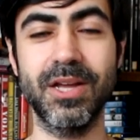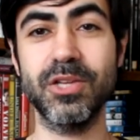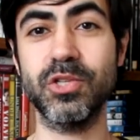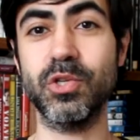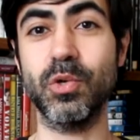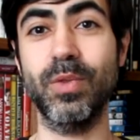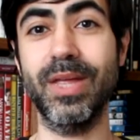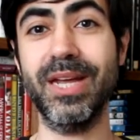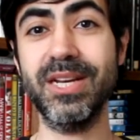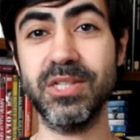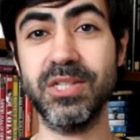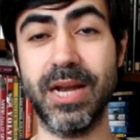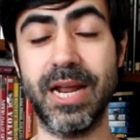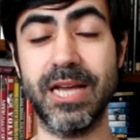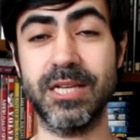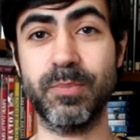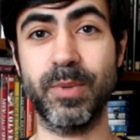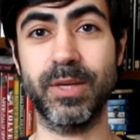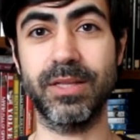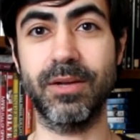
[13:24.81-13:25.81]
So that is an
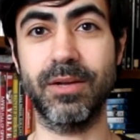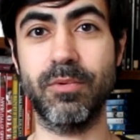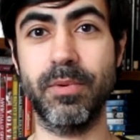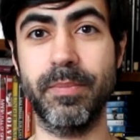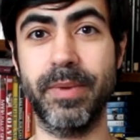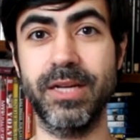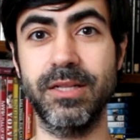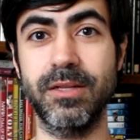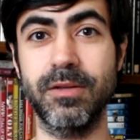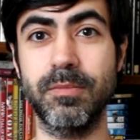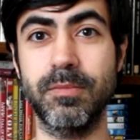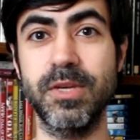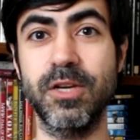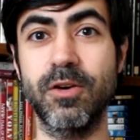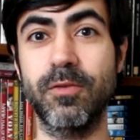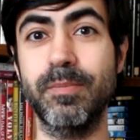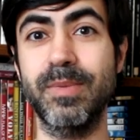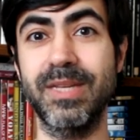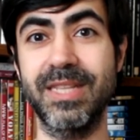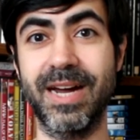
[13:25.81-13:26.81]
aspect that reminded me
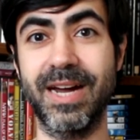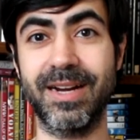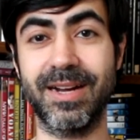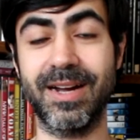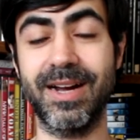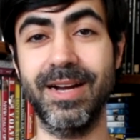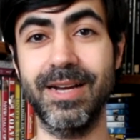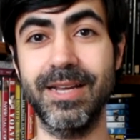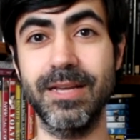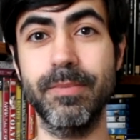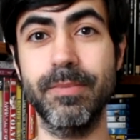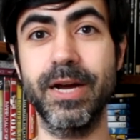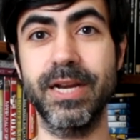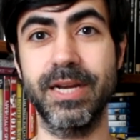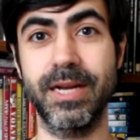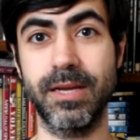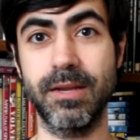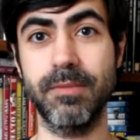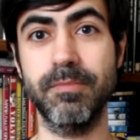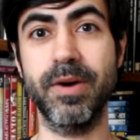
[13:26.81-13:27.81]
of Midaq Ali by
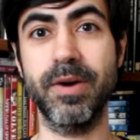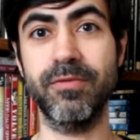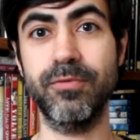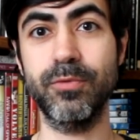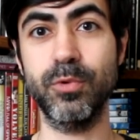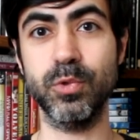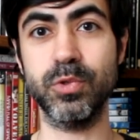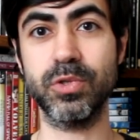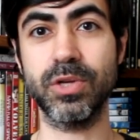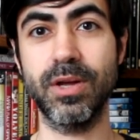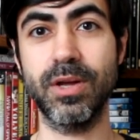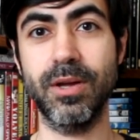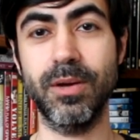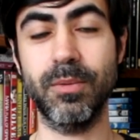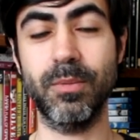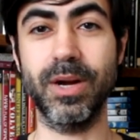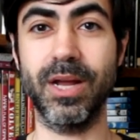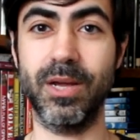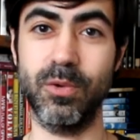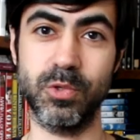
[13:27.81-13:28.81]
Naguib Mahfouz
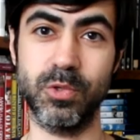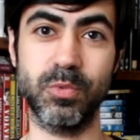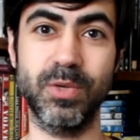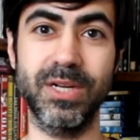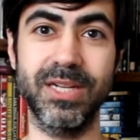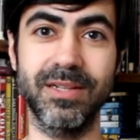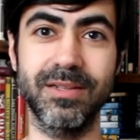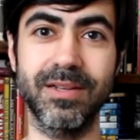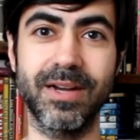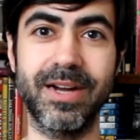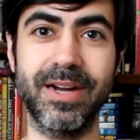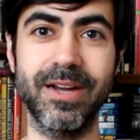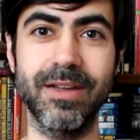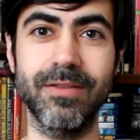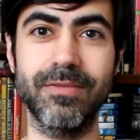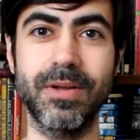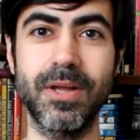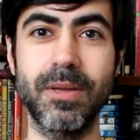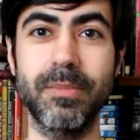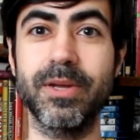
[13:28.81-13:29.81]
when I was reading The Hive,